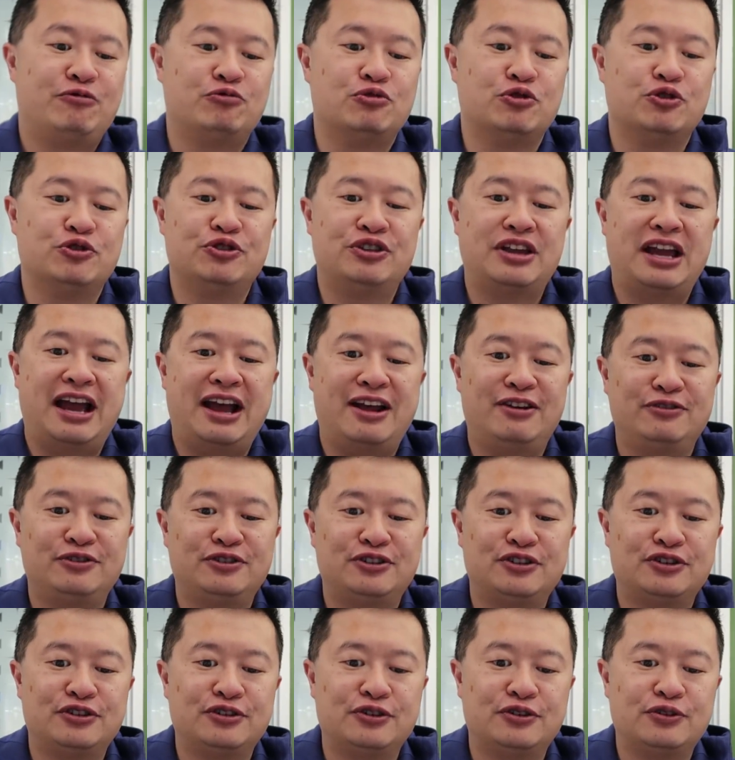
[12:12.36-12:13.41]
we'll now
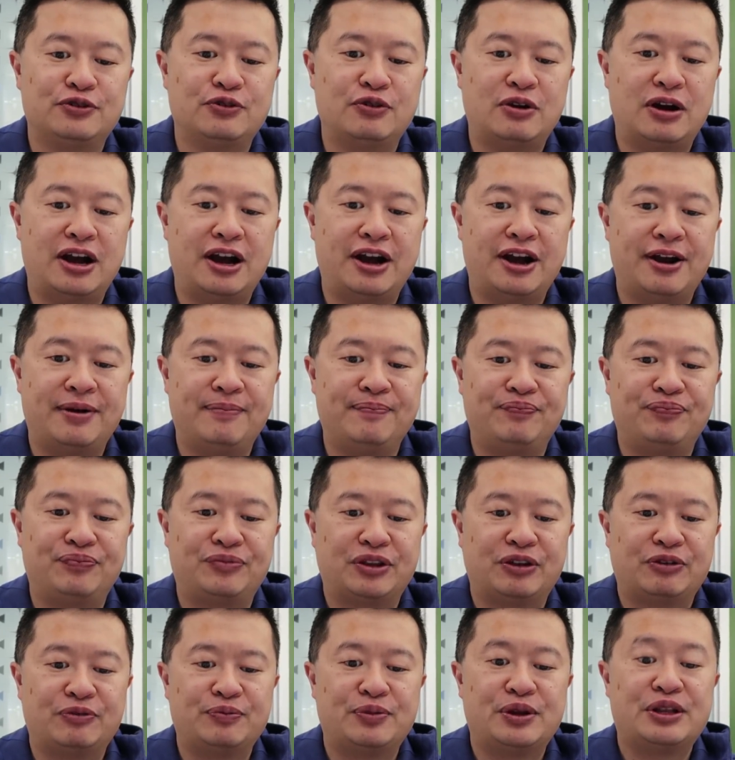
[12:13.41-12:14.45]
do,
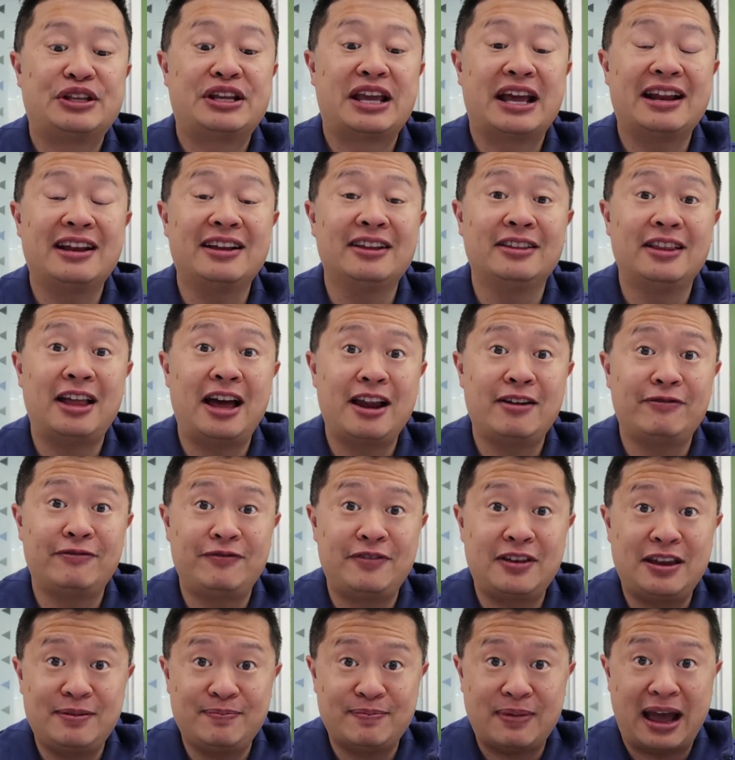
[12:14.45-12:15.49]
um, been getting a lot of
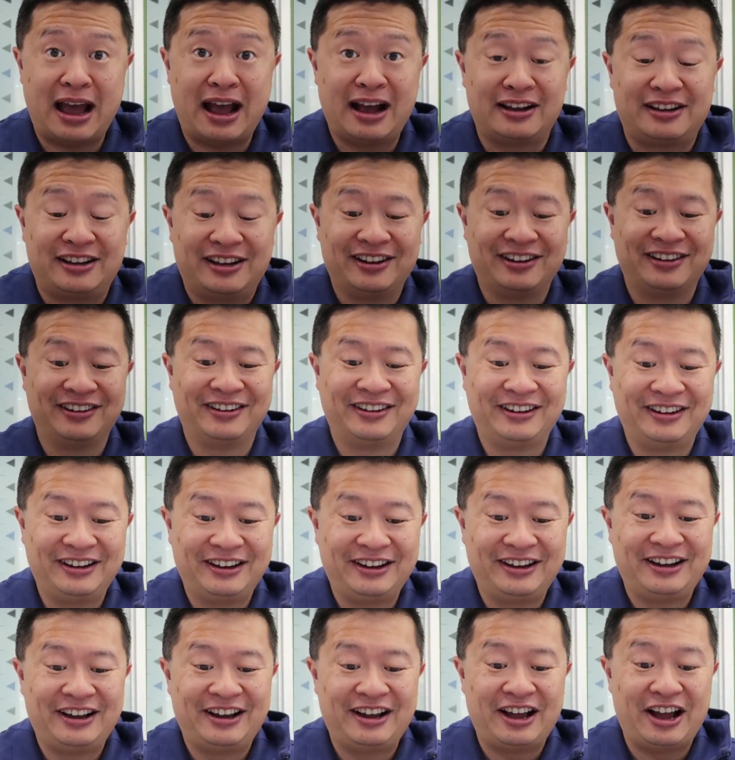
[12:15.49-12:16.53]
feedback
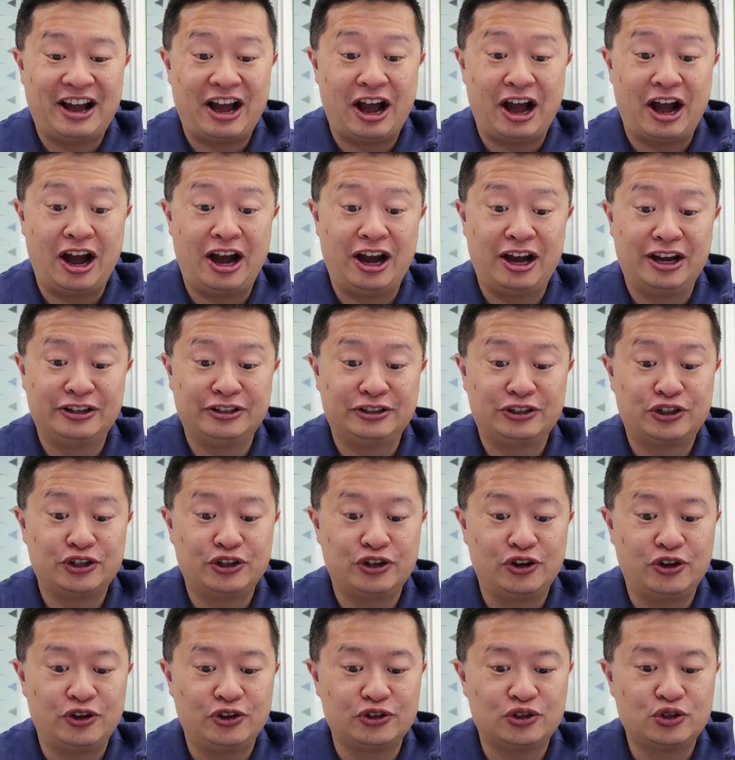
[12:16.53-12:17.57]
on
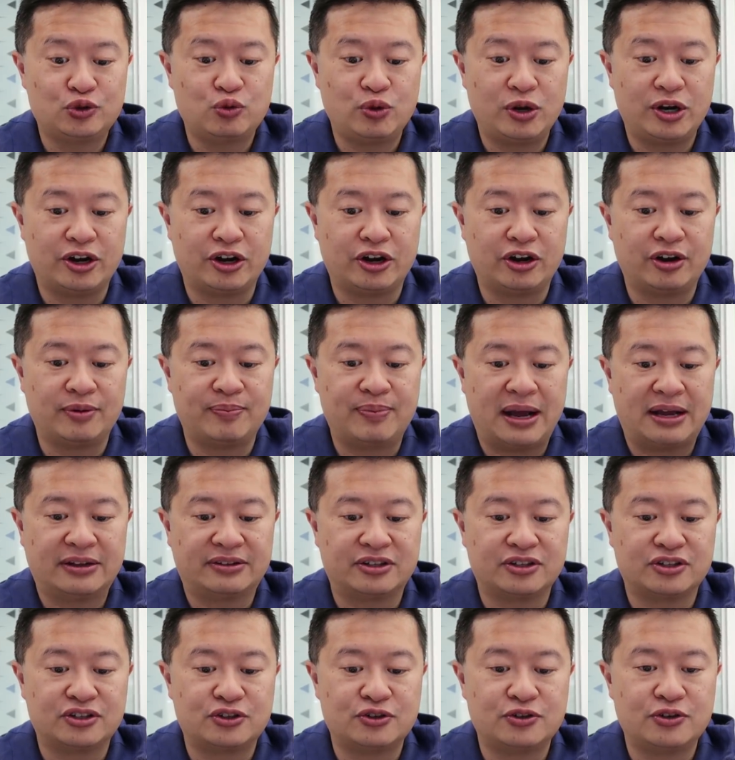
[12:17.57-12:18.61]
good old Twitter
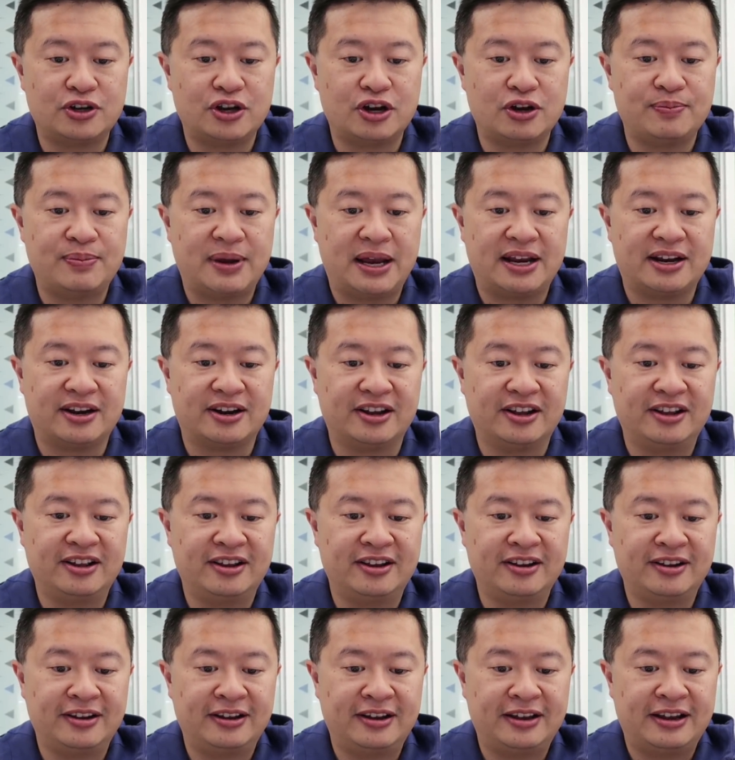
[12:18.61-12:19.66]
about the Studio
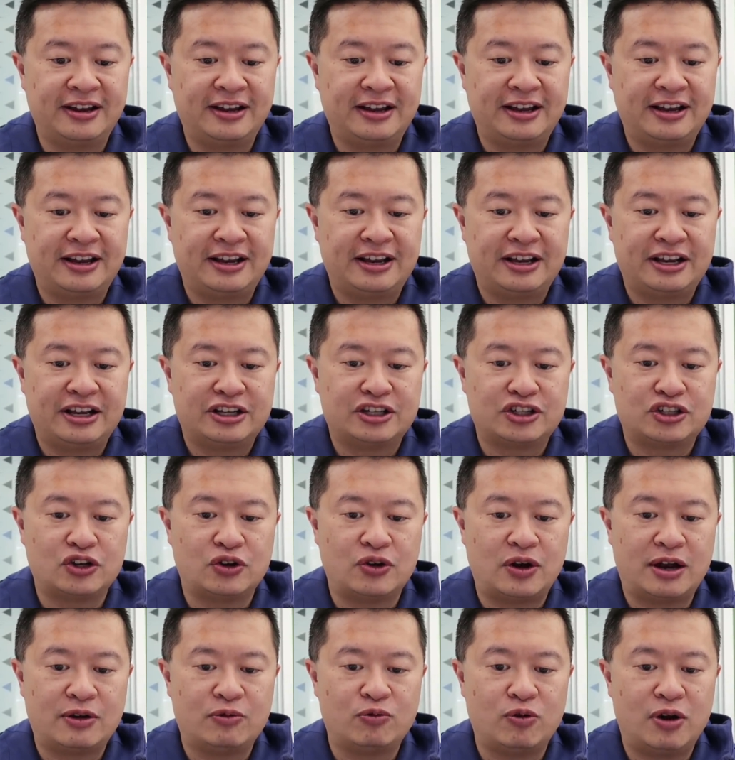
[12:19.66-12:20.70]
Beta.
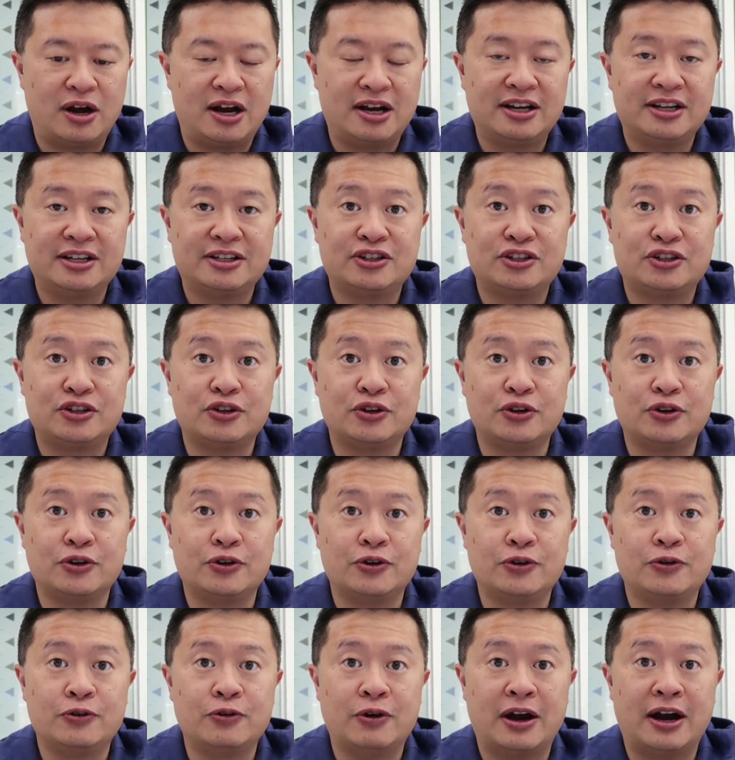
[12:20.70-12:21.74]
So I wanted
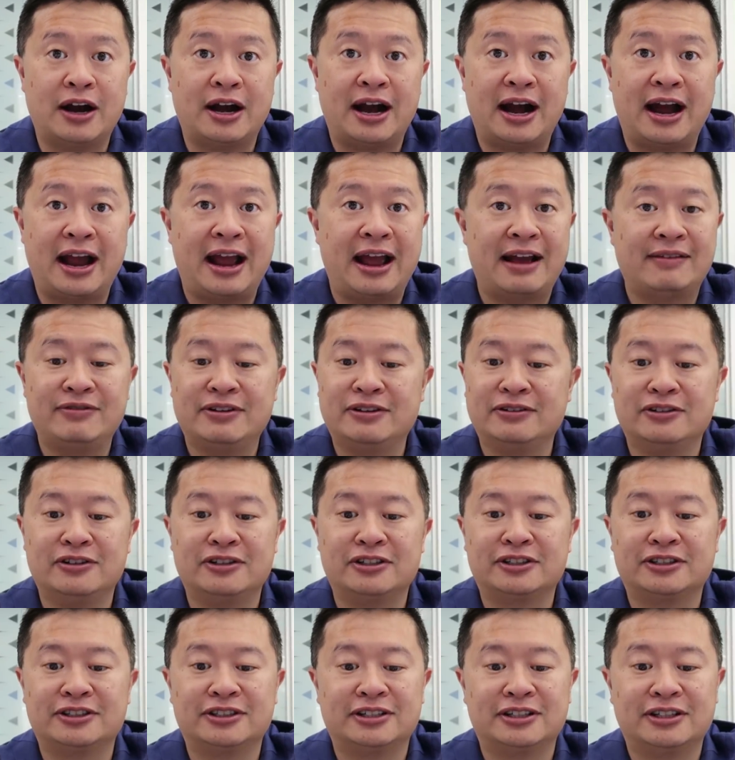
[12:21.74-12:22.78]
to, uh, I haven't
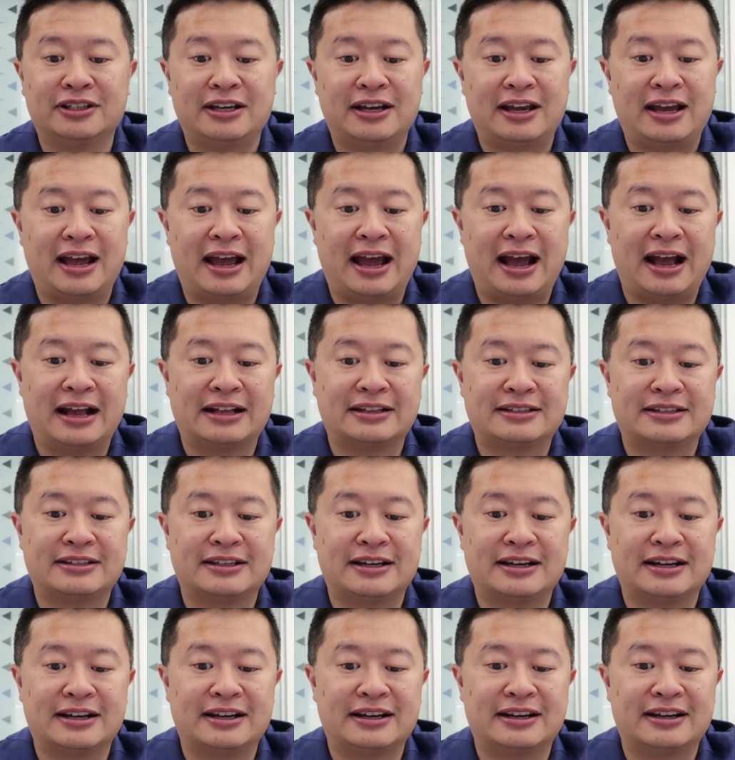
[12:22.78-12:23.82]
looked at,
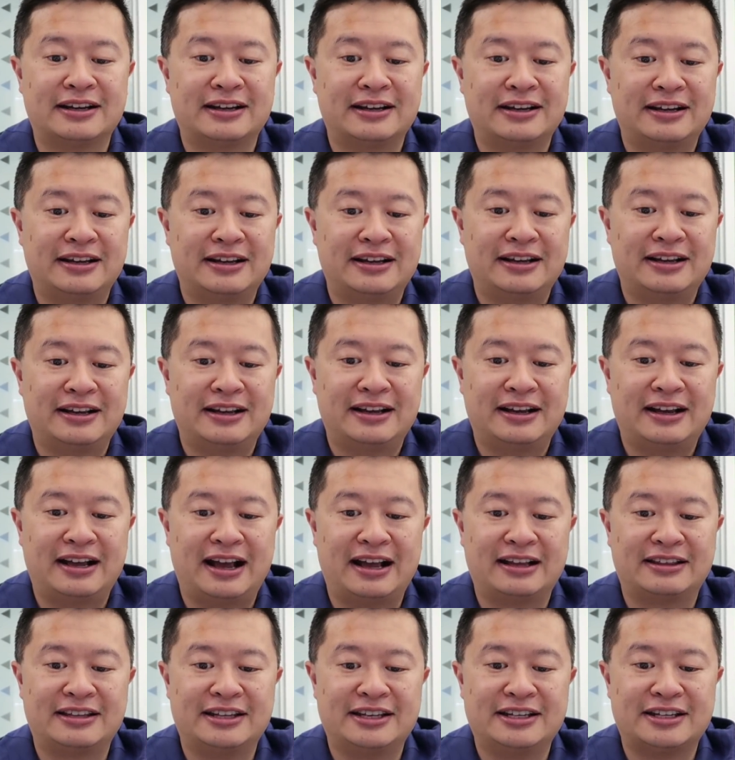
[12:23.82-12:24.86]
uh,
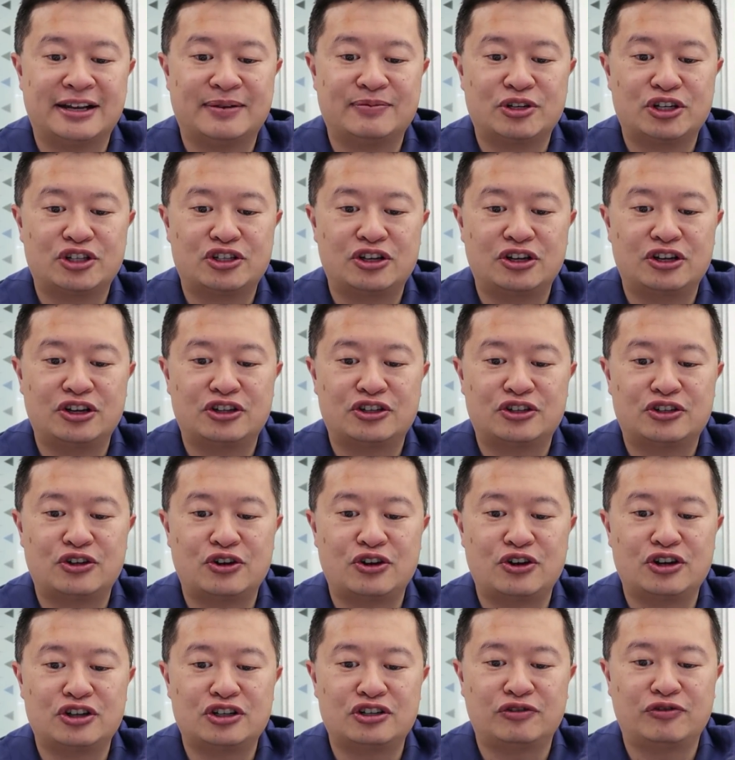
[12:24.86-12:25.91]
at these. I'm just gonna
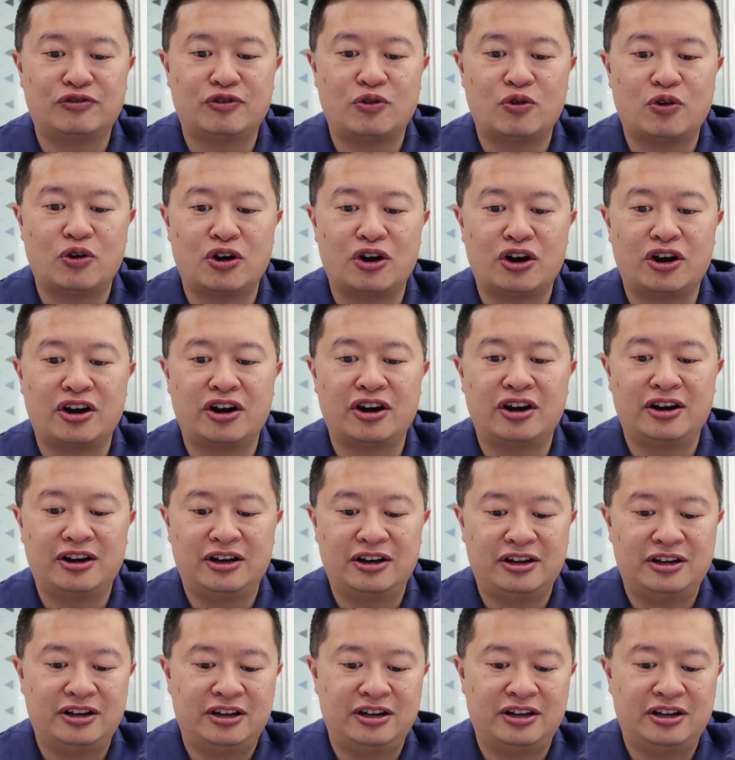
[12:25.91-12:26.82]
search for